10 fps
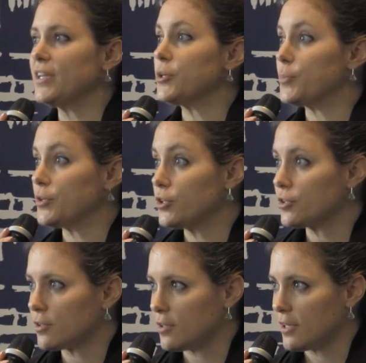
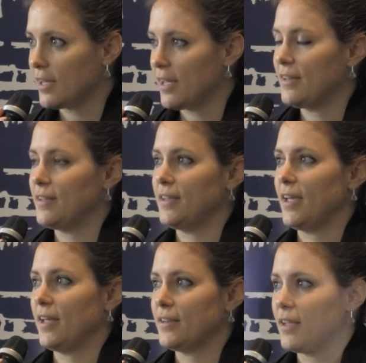entrepreneurial at
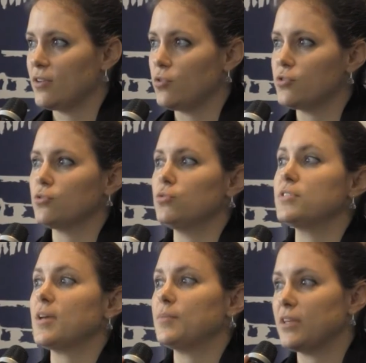the end and also do
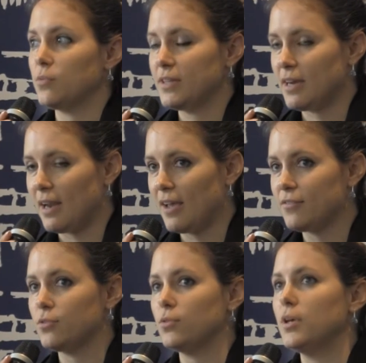something with their
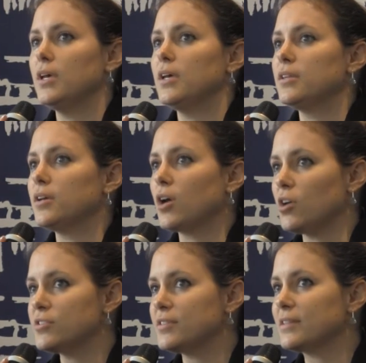life, to
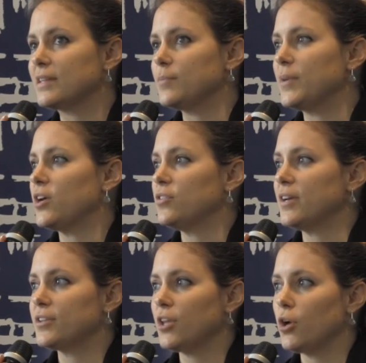constantly be on
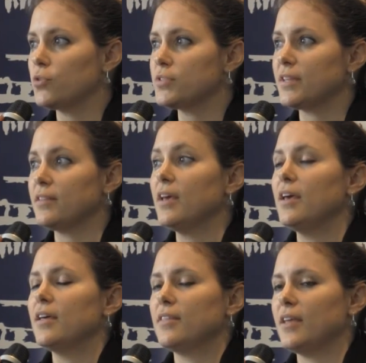their toes and
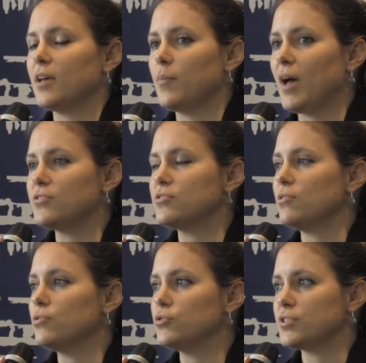think about
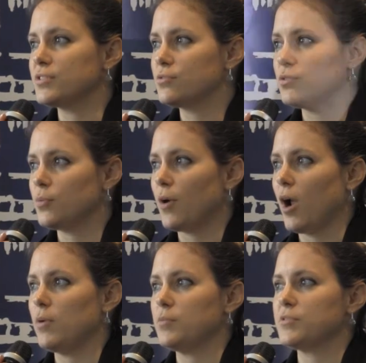solutions to the
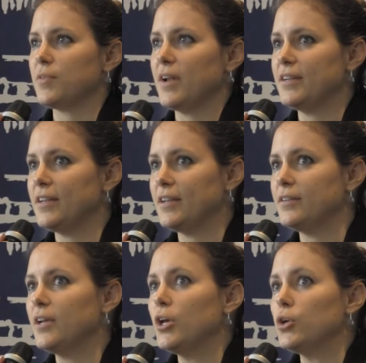problems rather
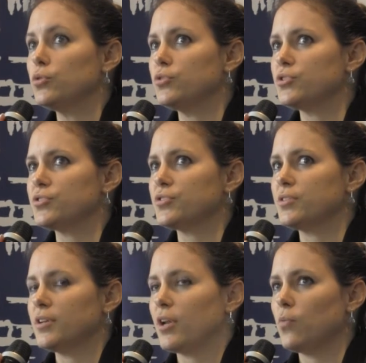than to just,
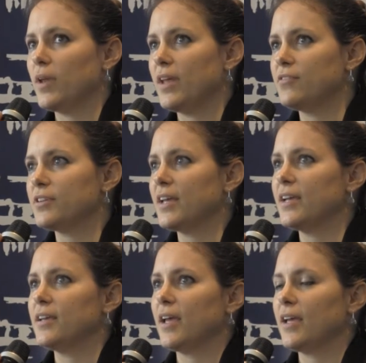whenever
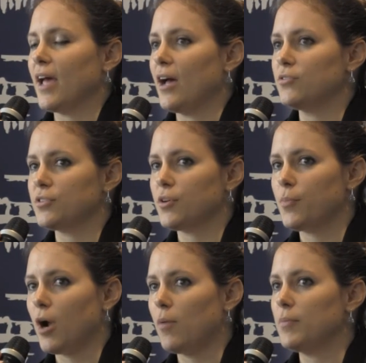they encounter
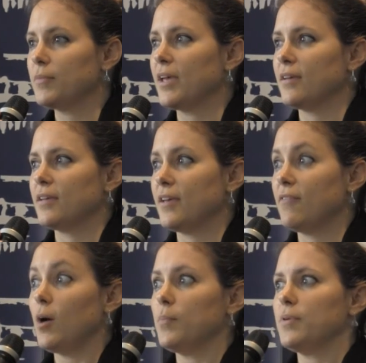a problem, give
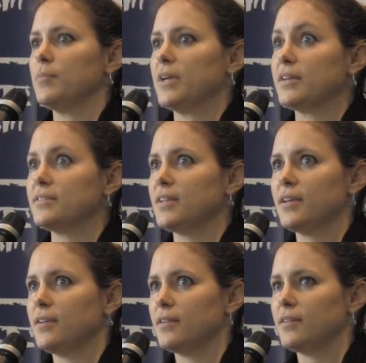up because
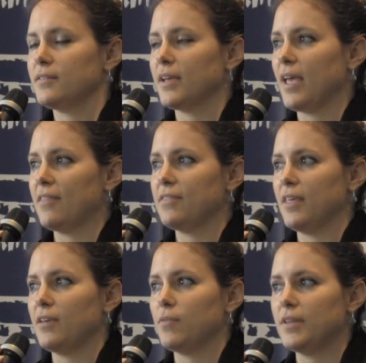they can't
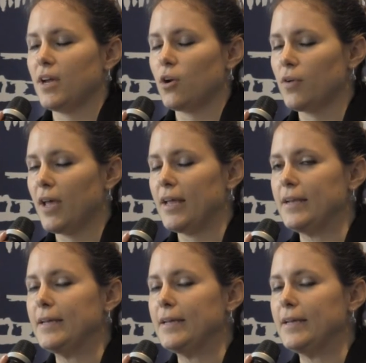think with their own head.